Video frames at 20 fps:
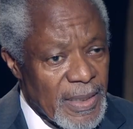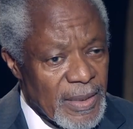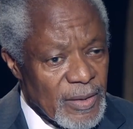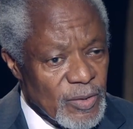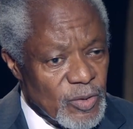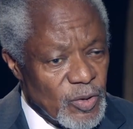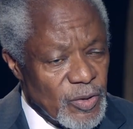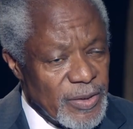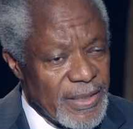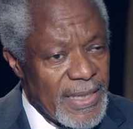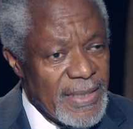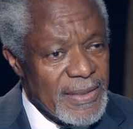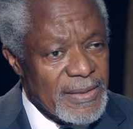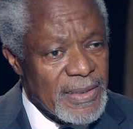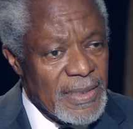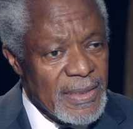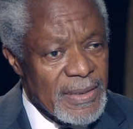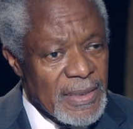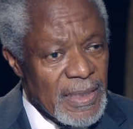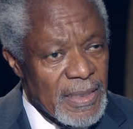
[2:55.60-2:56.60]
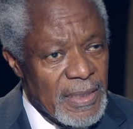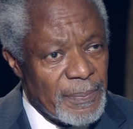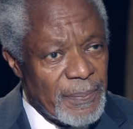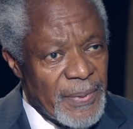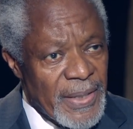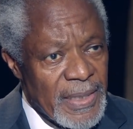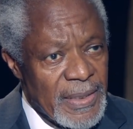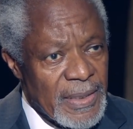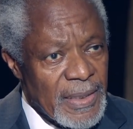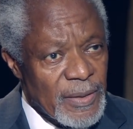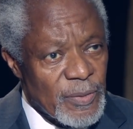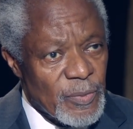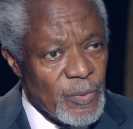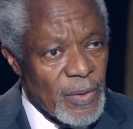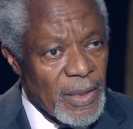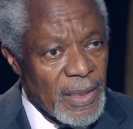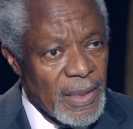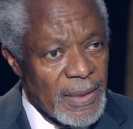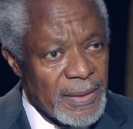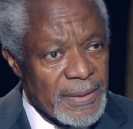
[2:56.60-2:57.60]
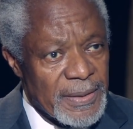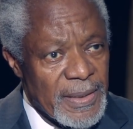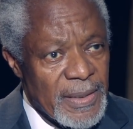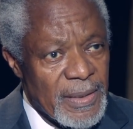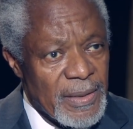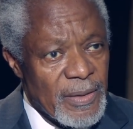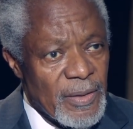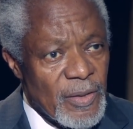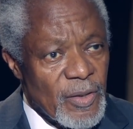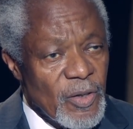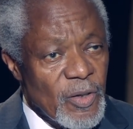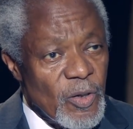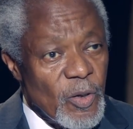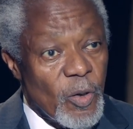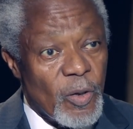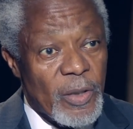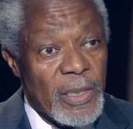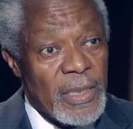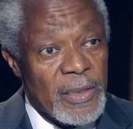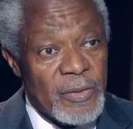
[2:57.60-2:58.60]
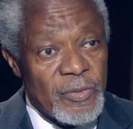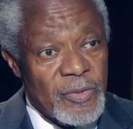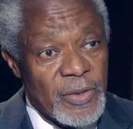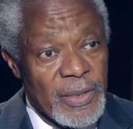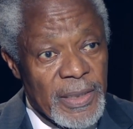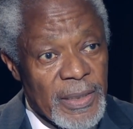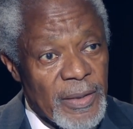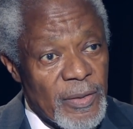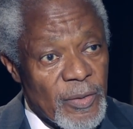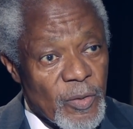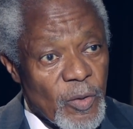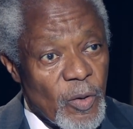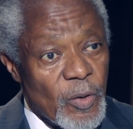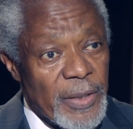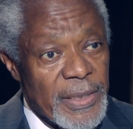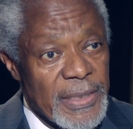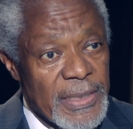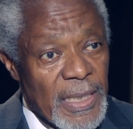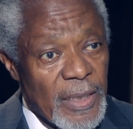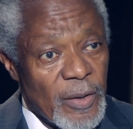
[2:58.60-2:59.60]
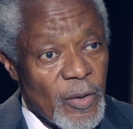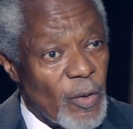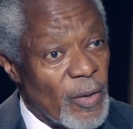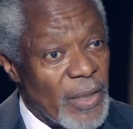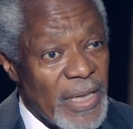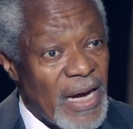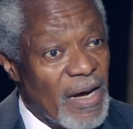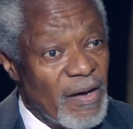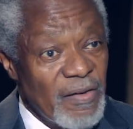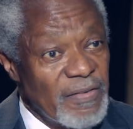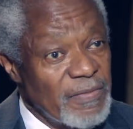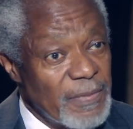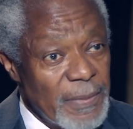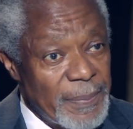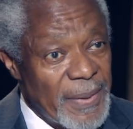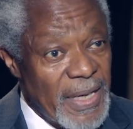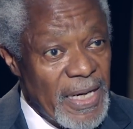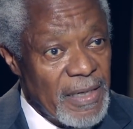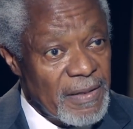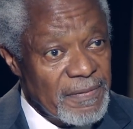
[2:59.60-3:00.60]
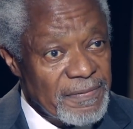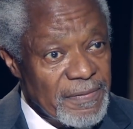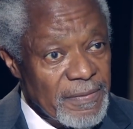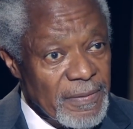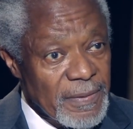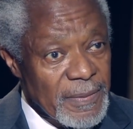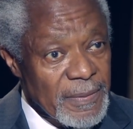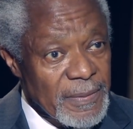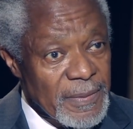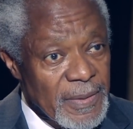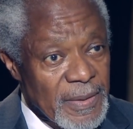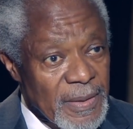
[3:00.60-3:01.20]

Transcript: In today's interdependent world, no country can go it alone, however powerful.